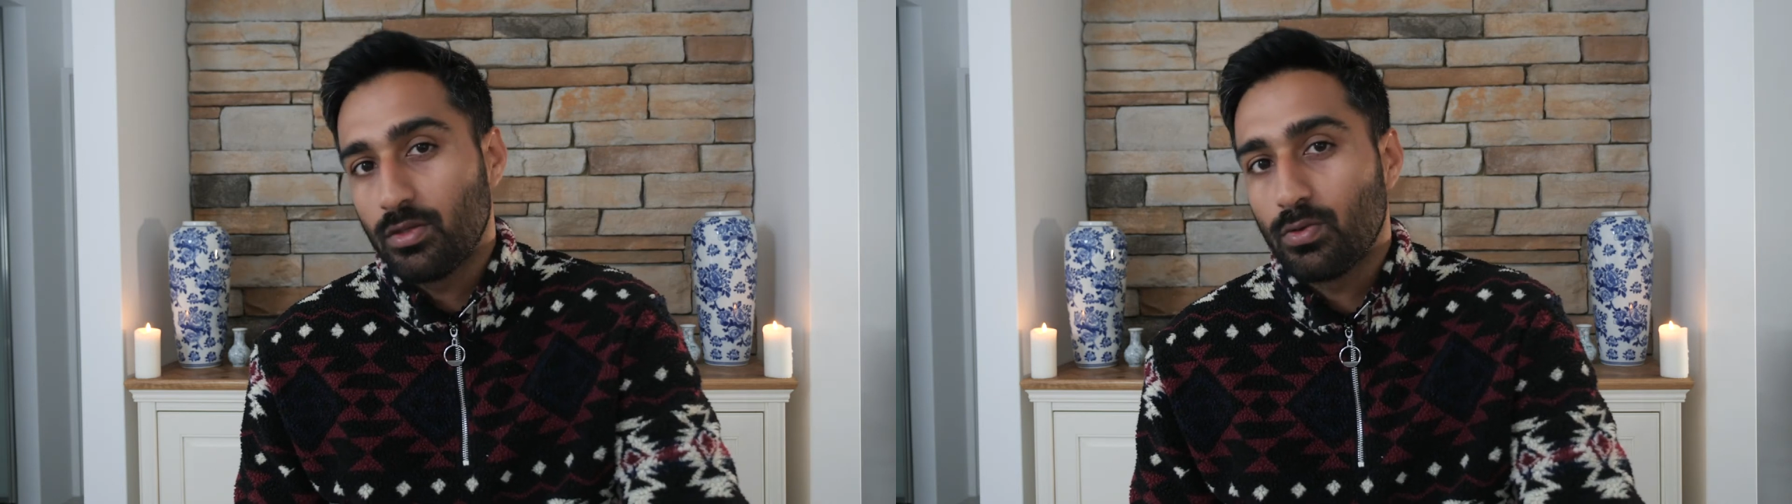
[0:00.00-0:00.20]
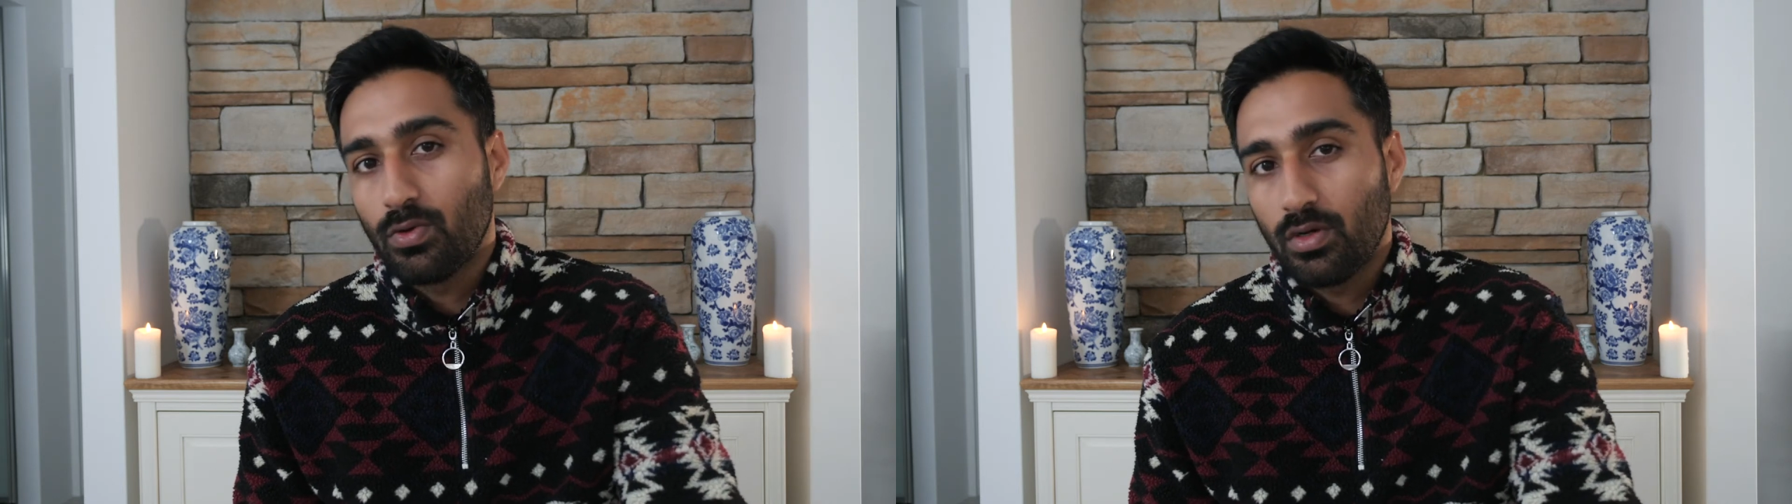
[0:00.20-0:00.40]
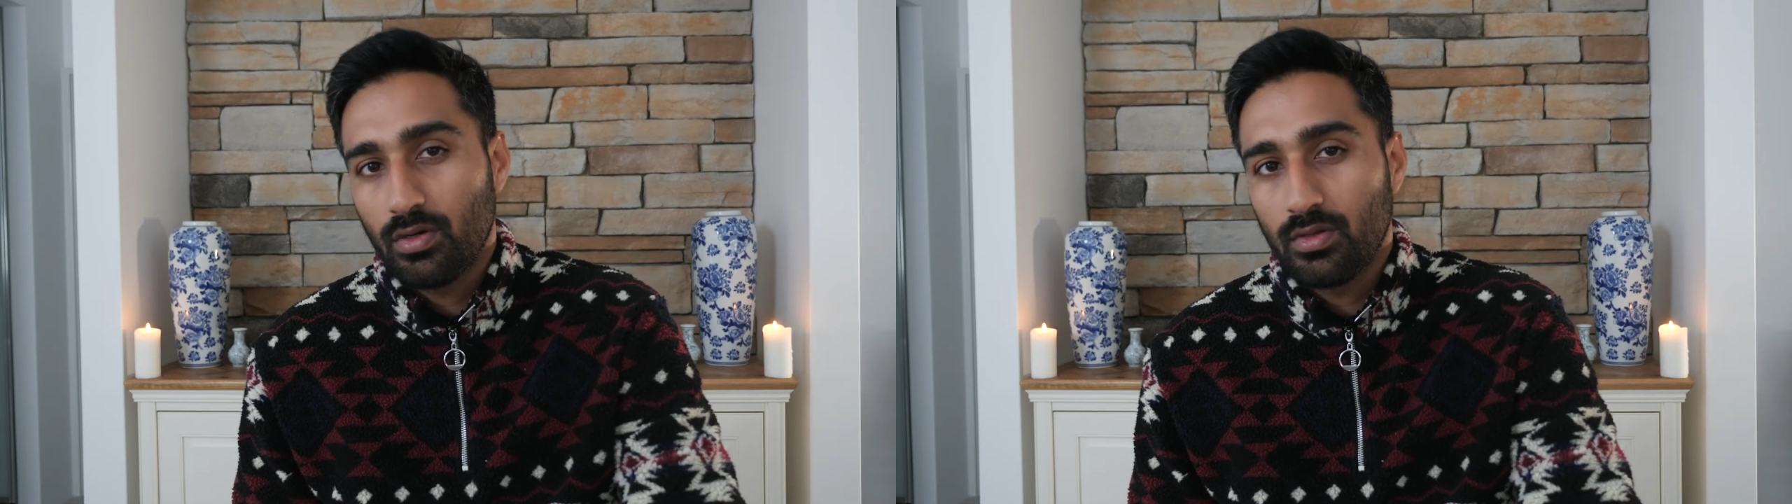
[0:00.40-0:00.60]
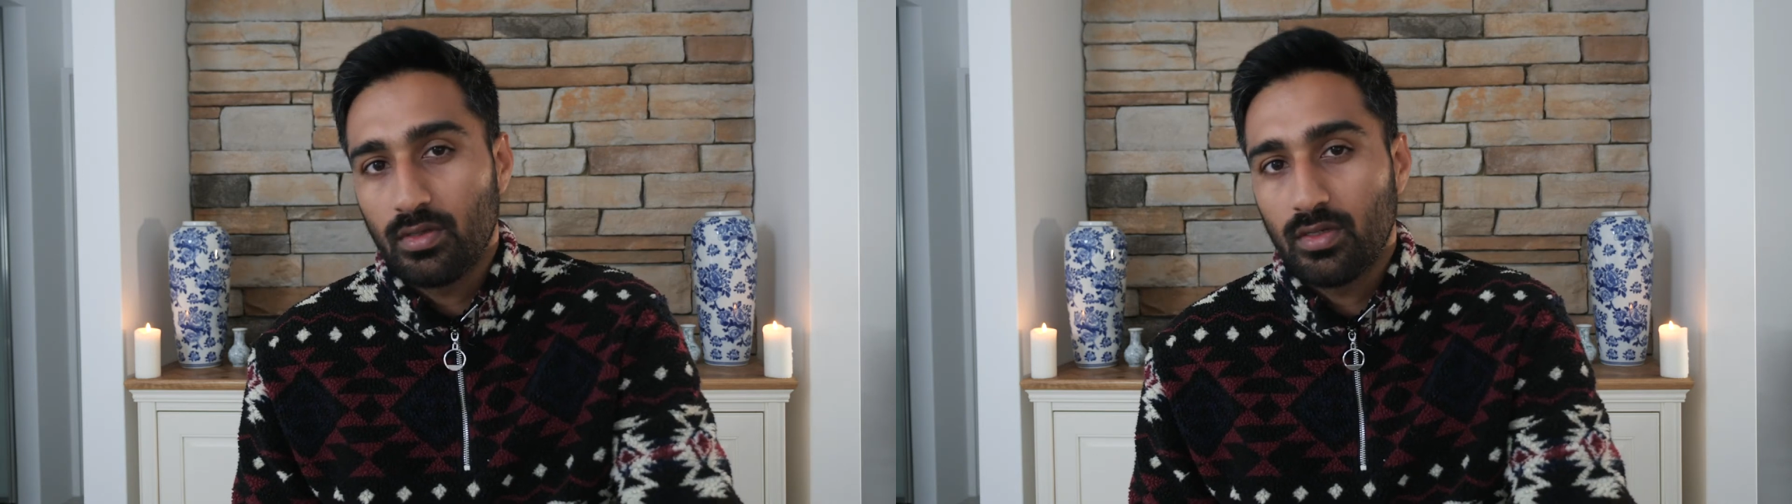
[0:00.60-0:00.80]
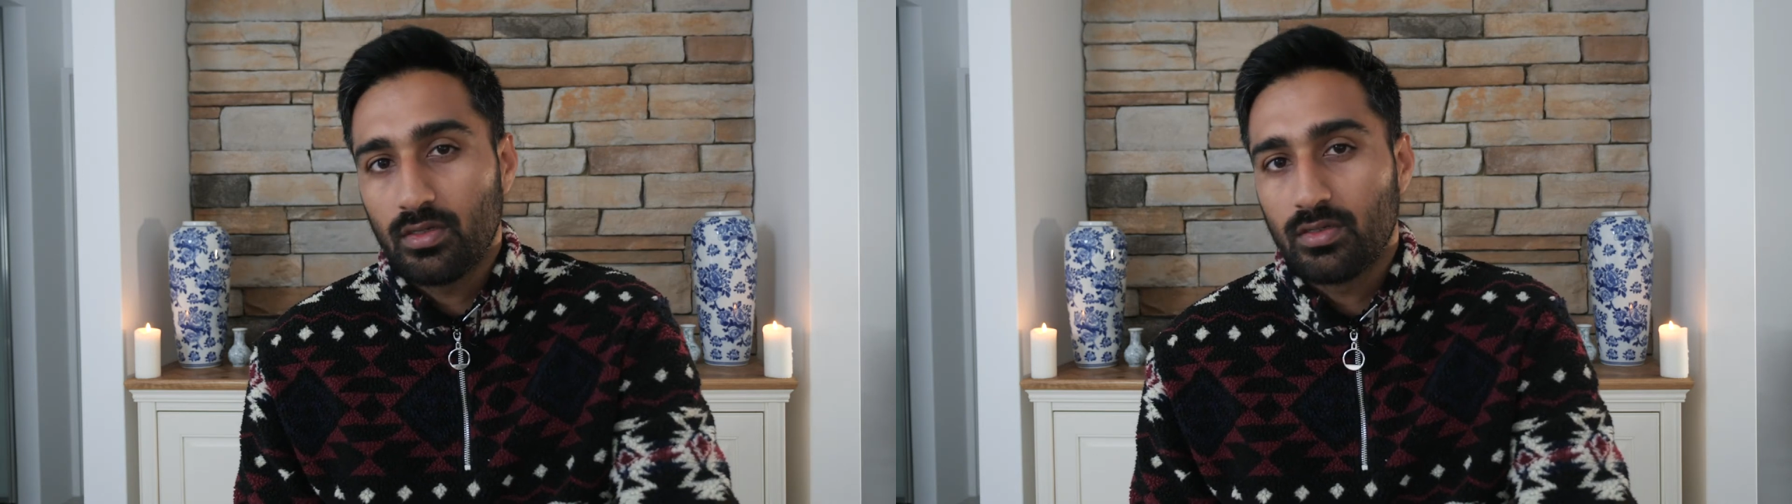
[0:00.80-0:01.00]
thought on
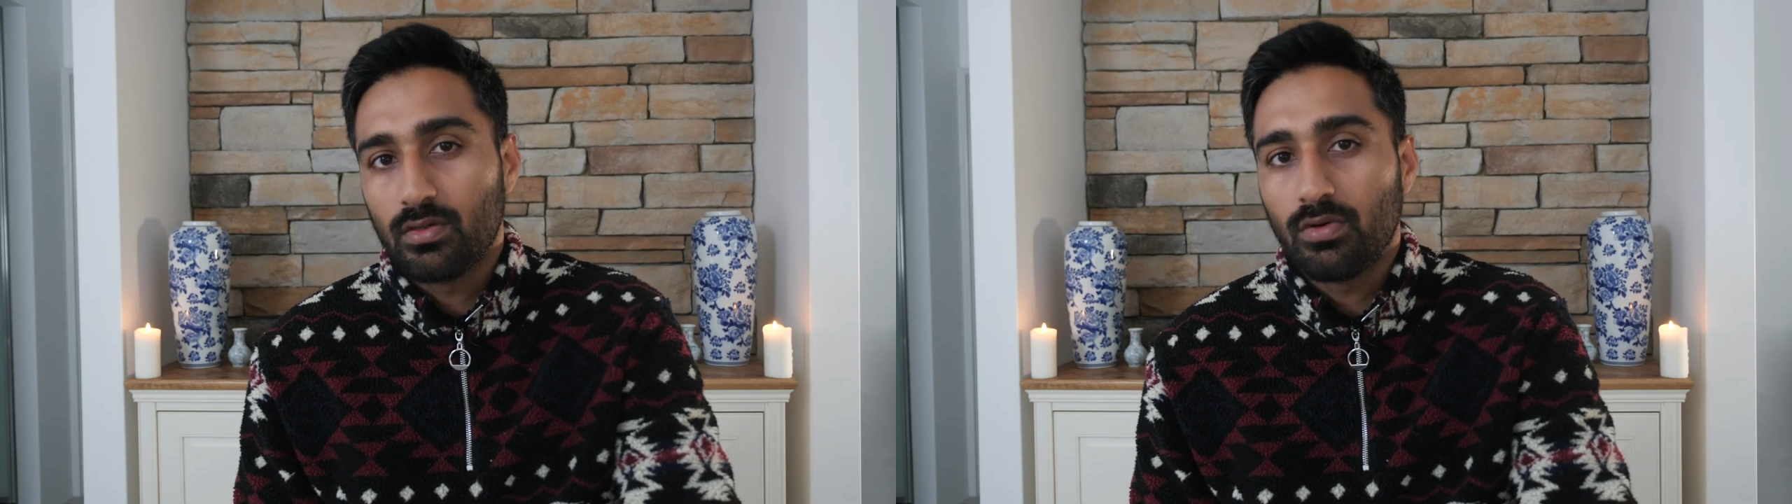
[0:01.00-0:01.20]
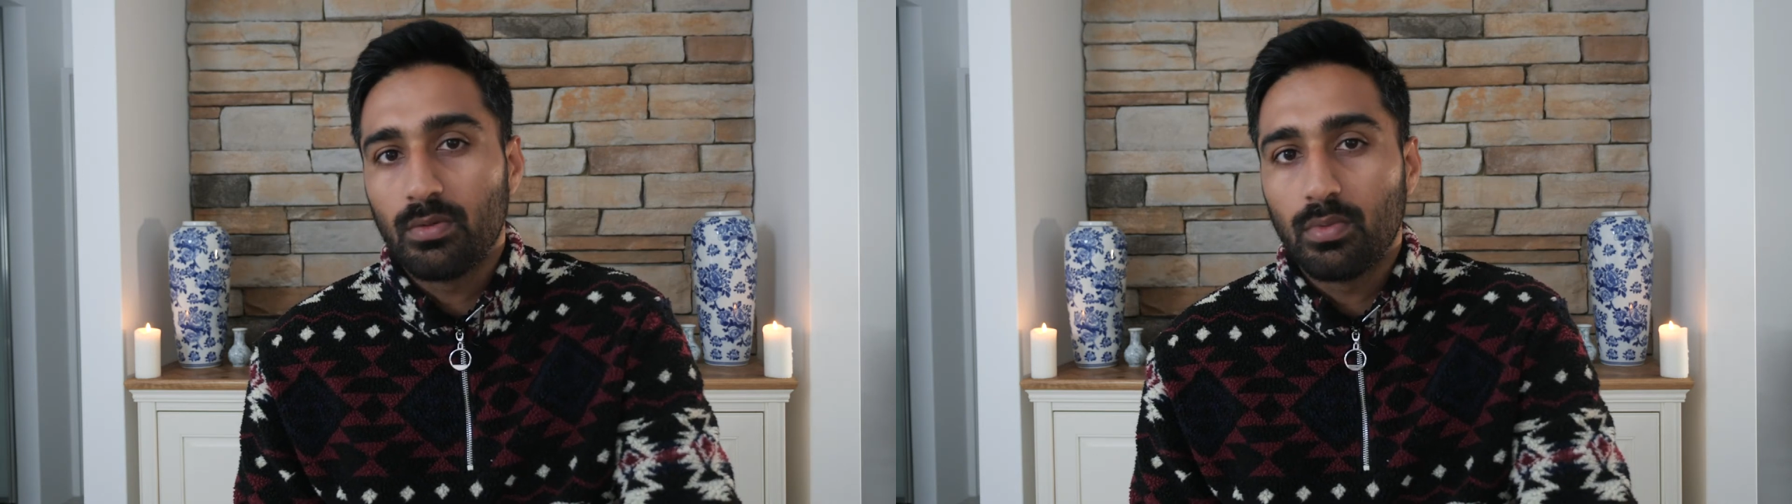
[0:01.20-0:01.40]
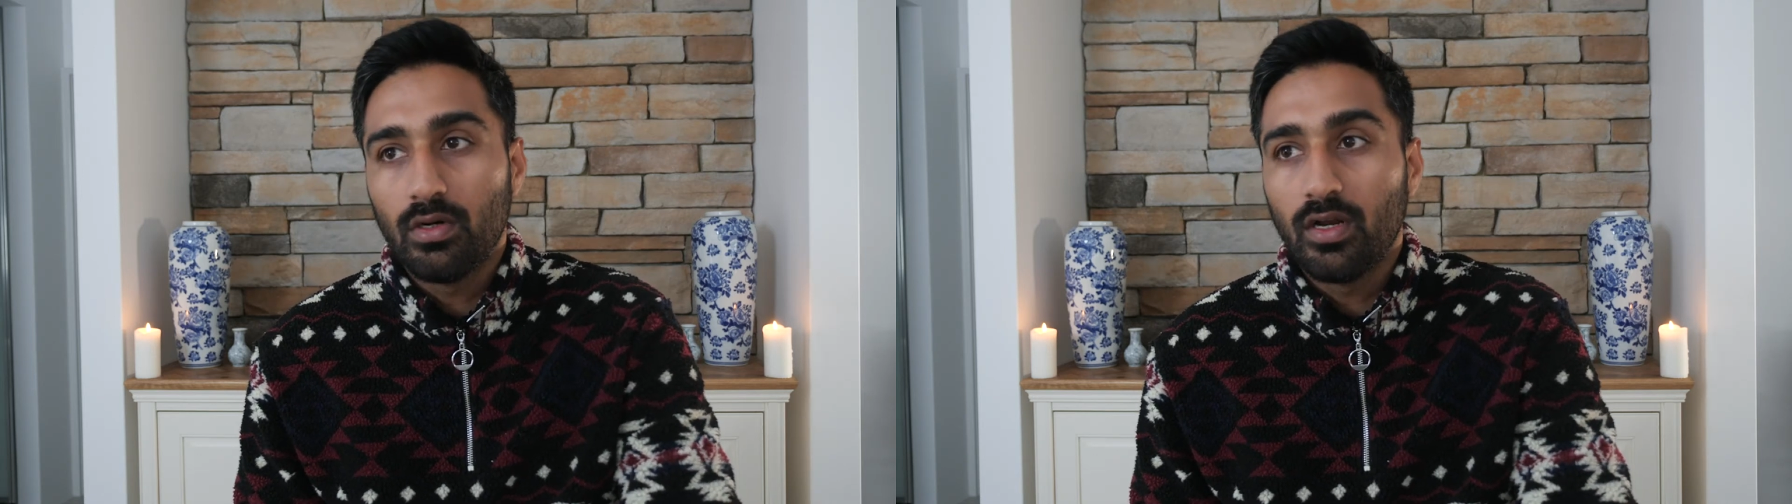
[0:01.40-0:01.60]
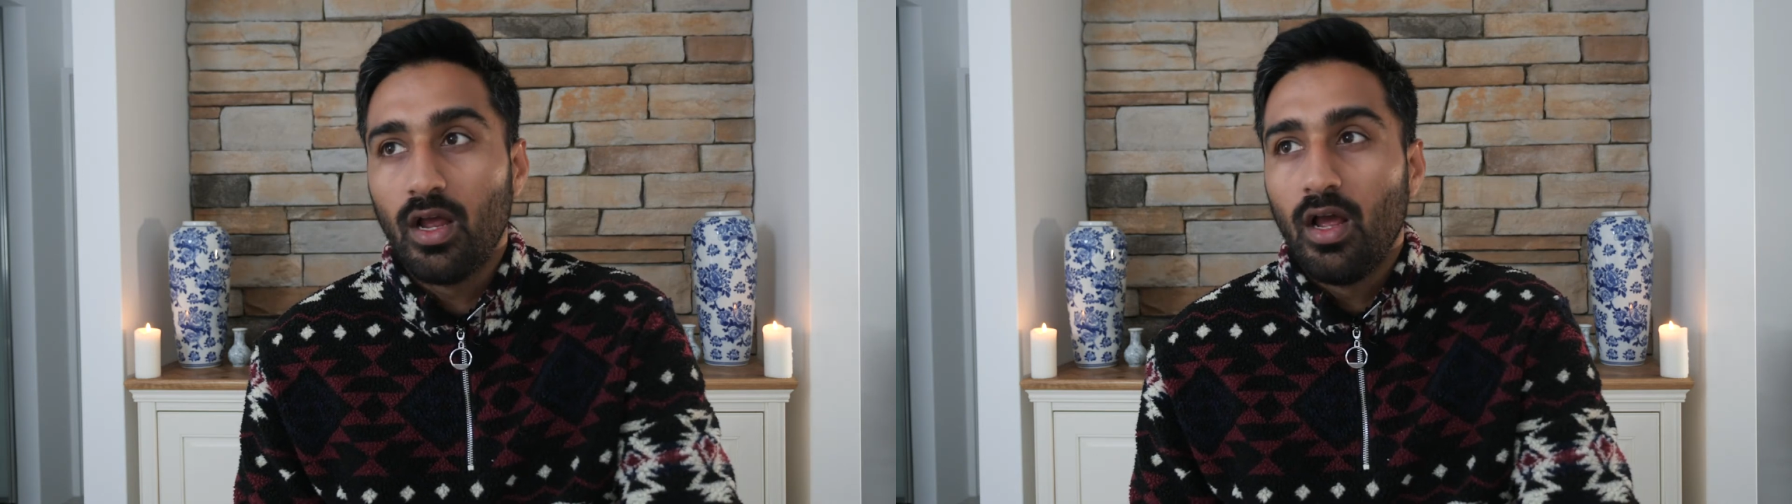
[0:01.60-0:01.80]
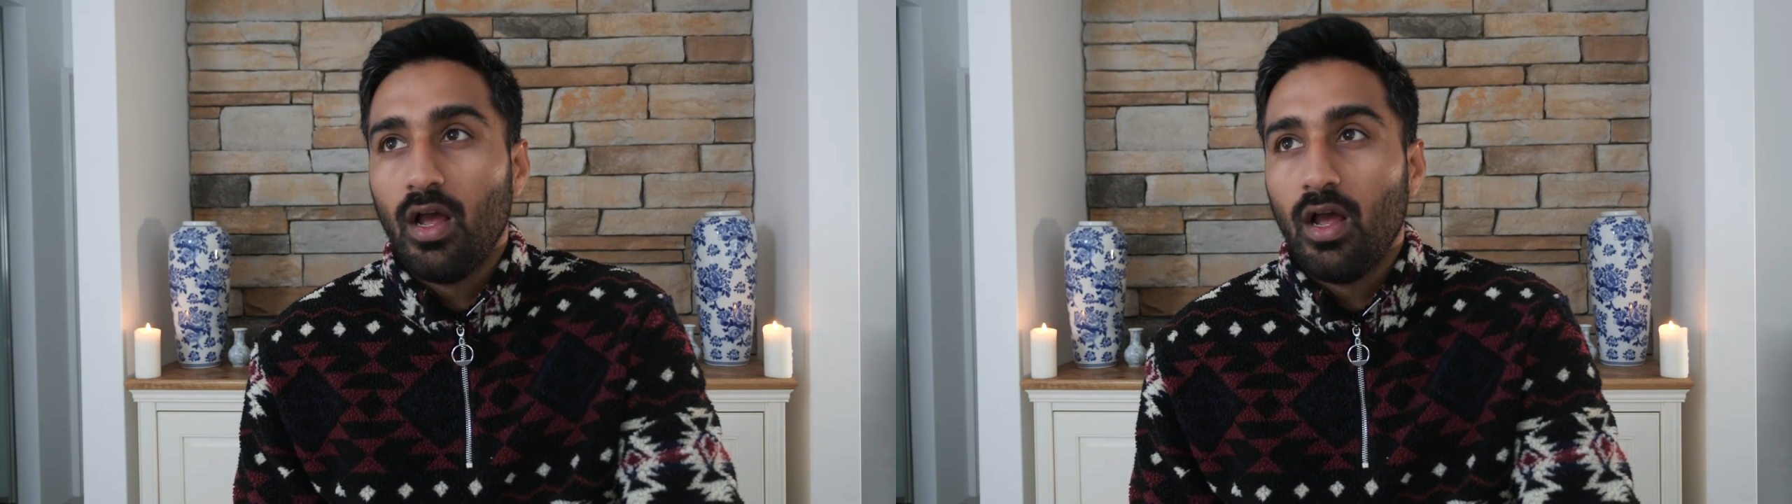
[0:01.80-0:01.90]
the storyboard.